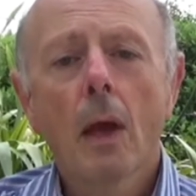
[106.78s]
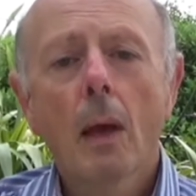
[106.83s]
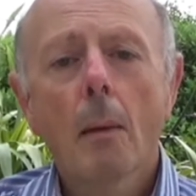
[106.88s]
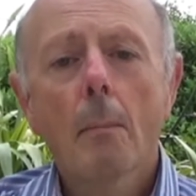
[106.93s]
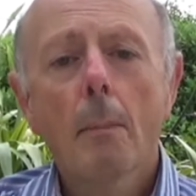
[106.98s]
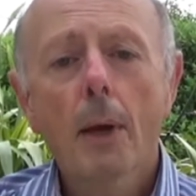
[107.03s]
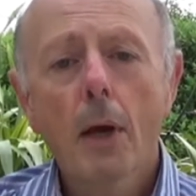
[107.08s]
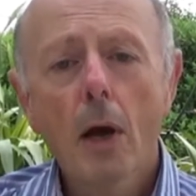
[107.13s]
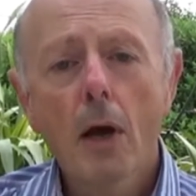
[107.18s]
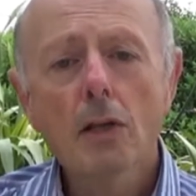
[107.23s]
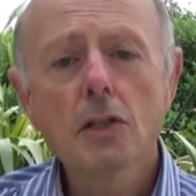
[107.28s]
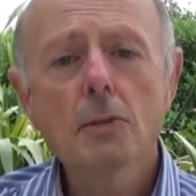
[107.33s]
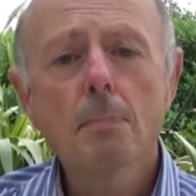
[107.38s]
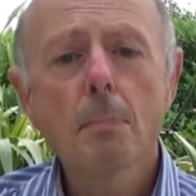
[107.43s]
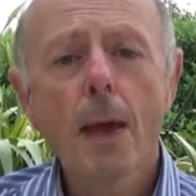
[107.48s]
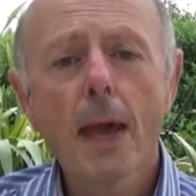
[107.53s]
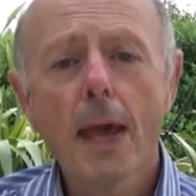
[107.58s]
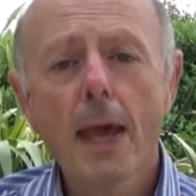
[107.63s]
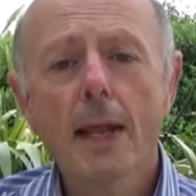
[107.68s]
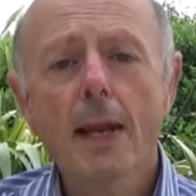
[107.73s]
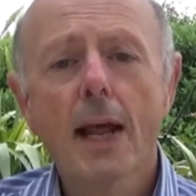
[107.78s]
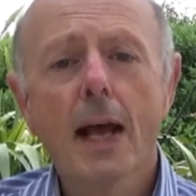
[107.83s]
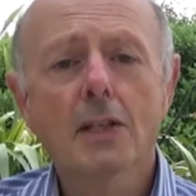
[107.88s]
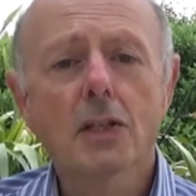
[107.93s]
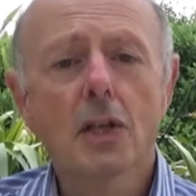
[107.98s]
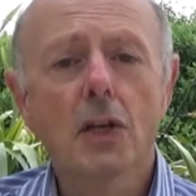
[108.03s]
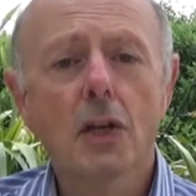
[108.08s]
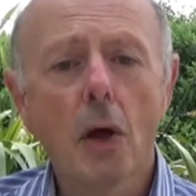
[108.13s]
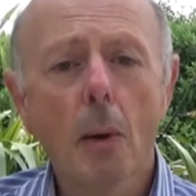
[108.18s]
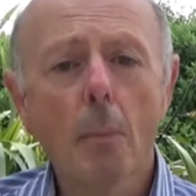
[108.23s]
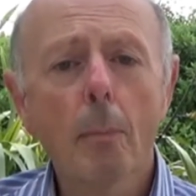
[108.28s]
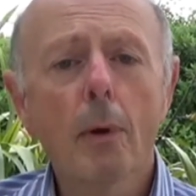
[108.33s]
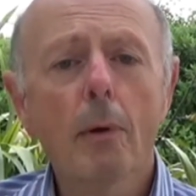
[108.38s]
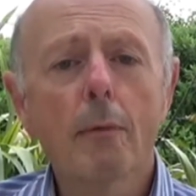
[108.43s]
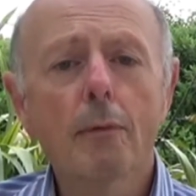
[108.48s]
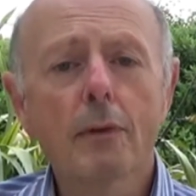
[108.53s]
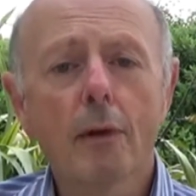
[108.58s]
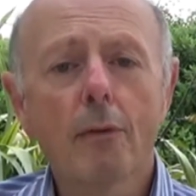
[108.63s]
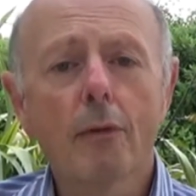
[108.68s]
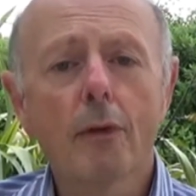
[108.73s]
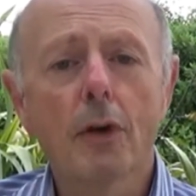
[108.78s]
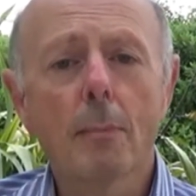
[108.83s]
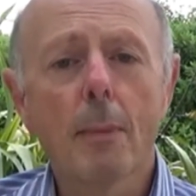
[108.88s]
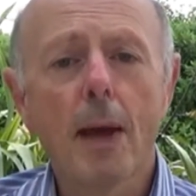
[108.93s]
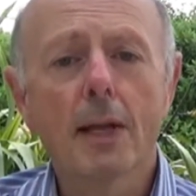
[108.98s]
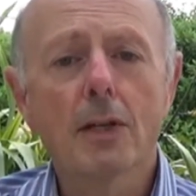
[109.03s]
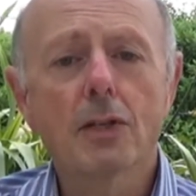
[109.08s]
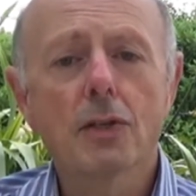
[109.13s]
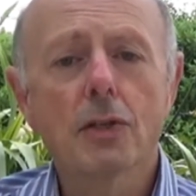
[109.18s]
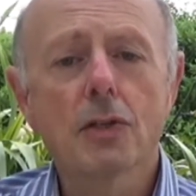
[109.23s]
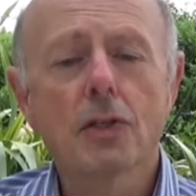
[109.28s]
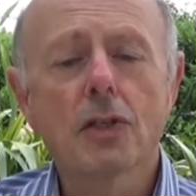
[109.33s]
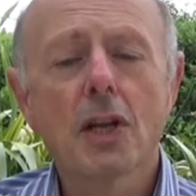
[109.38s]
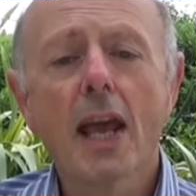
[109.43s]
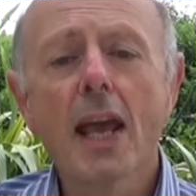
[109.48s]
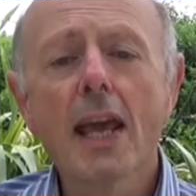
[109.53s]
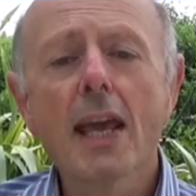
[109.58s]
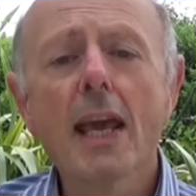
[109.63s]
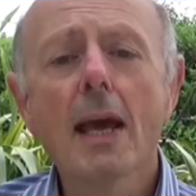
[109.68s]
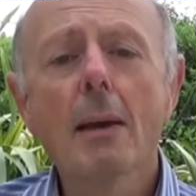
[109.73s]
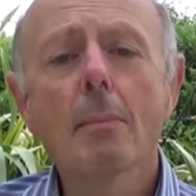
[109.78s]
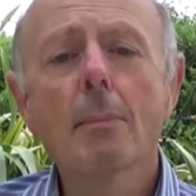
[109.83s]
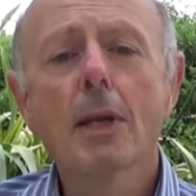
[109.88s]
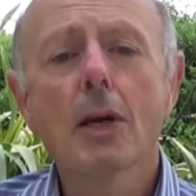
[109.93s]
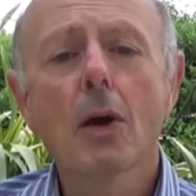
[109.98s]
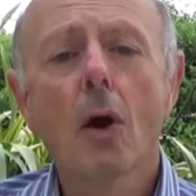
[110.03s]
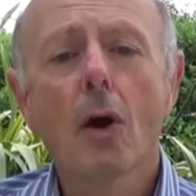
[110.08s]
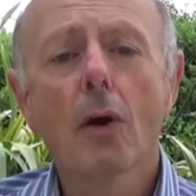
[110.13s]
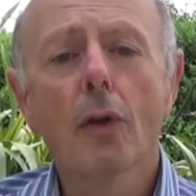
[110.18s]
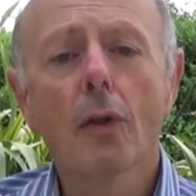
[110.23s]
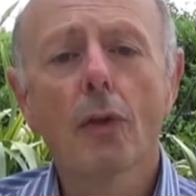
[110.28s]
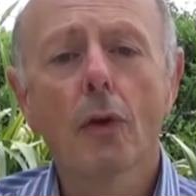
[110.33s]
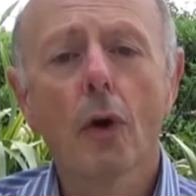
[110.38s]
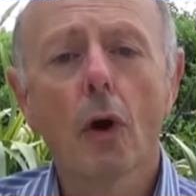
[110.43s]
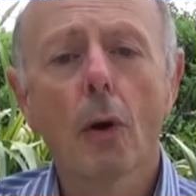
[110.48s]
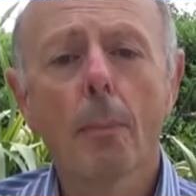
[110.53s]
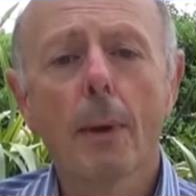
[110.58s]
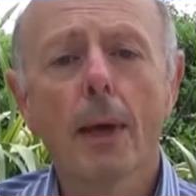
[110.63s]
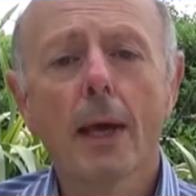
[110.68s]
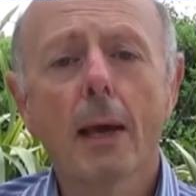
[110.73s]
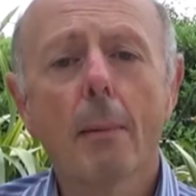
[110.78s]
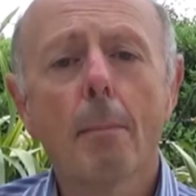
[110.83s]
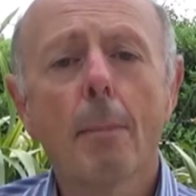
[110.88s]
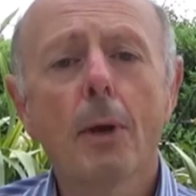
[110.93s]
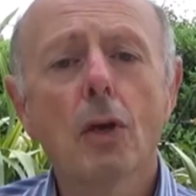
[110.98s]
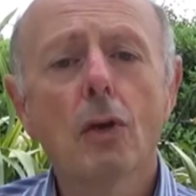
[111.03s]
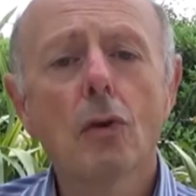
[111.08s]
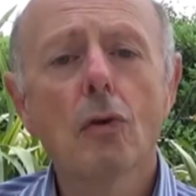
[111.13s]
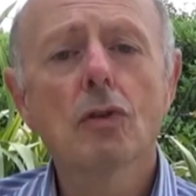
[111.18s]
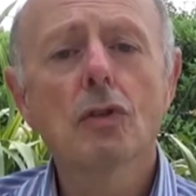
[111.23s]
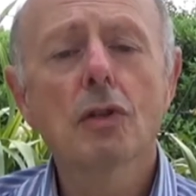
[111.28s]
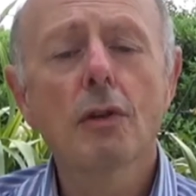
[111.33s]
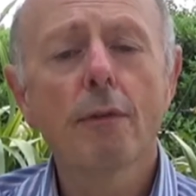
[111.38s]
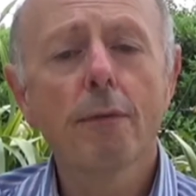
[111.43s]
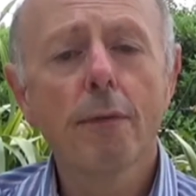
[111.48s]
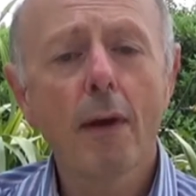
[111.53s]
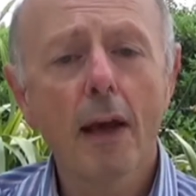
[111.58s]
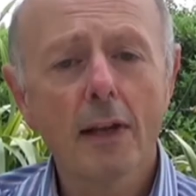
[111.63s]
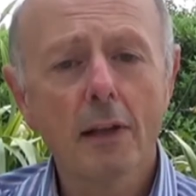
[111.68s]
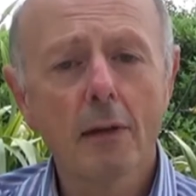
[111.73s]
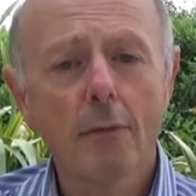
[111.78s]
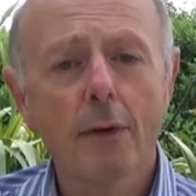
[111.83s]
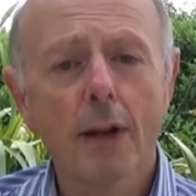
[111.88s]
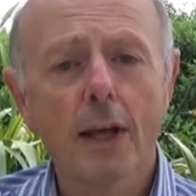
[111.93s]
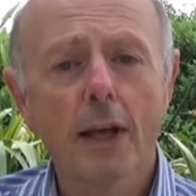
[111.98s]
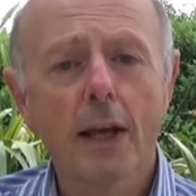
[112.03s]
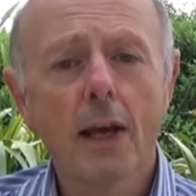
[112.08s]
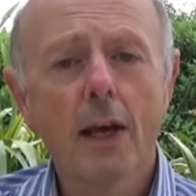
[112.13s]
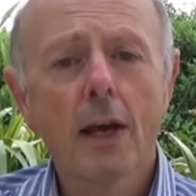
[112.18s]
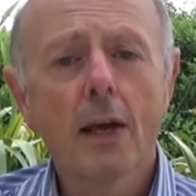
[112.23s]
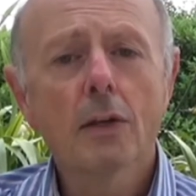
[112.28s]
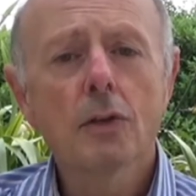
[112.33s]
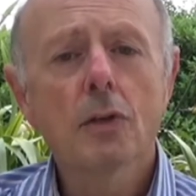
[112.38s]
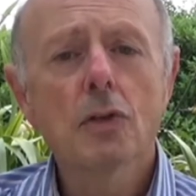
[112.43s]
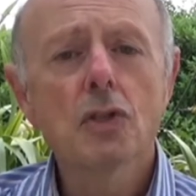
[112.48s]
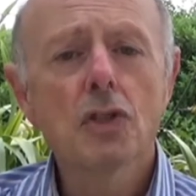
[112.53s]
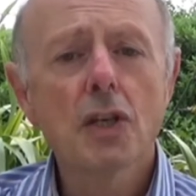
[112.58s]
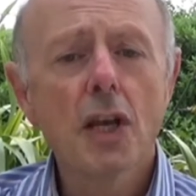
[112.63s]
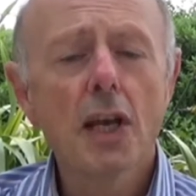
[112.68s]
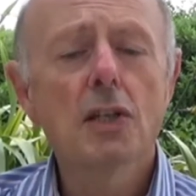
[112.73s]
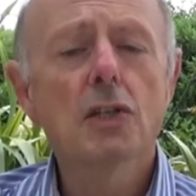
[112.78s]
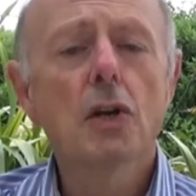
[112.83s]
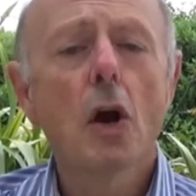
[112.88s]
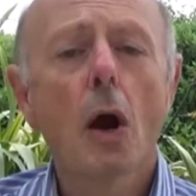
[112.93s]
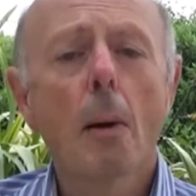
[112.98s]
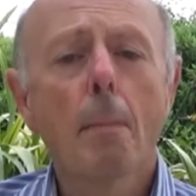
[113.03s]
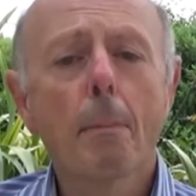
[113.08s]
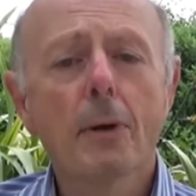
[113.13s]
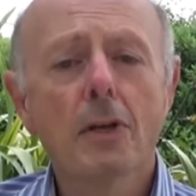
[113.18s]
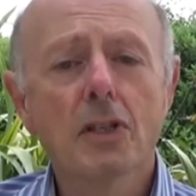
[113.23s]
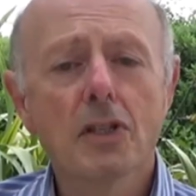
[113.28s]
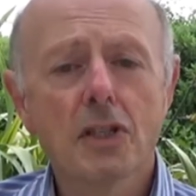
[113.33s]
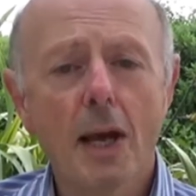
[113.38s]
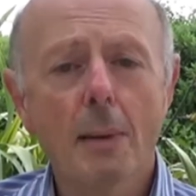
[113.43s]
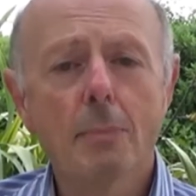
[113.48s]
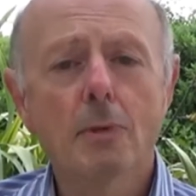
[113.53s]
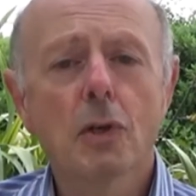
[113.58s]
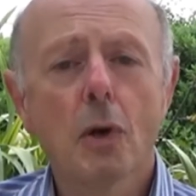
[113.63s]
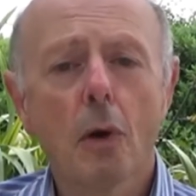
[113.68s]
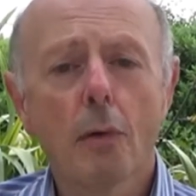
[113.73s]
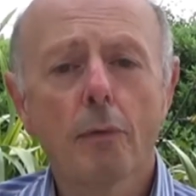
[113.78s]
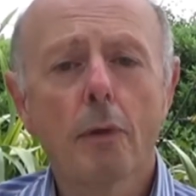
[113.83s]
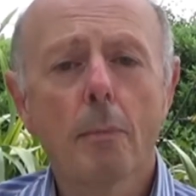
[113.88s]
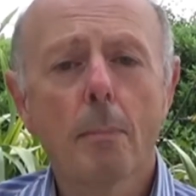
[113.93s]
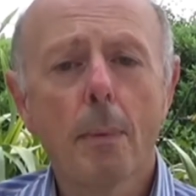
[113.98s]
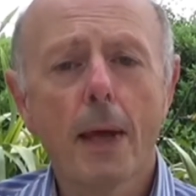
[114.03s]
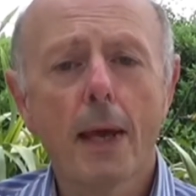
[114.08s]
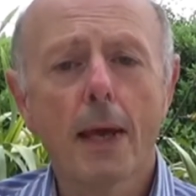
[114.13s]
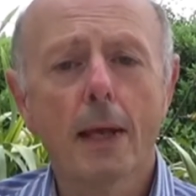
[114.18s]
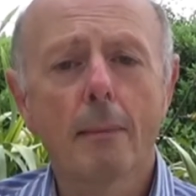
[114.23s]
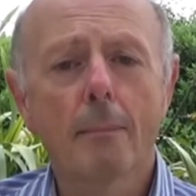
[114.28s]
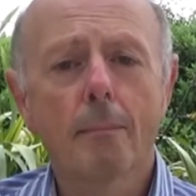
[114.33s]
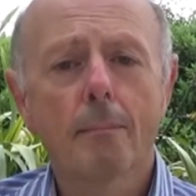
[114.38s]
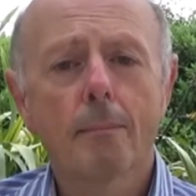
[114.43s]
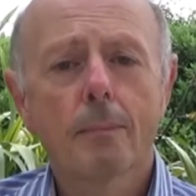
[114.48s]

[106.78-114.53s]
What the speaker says: Because pain has a number of different dimensions, EMDR therapy can be used effectively to change our perception of the pain.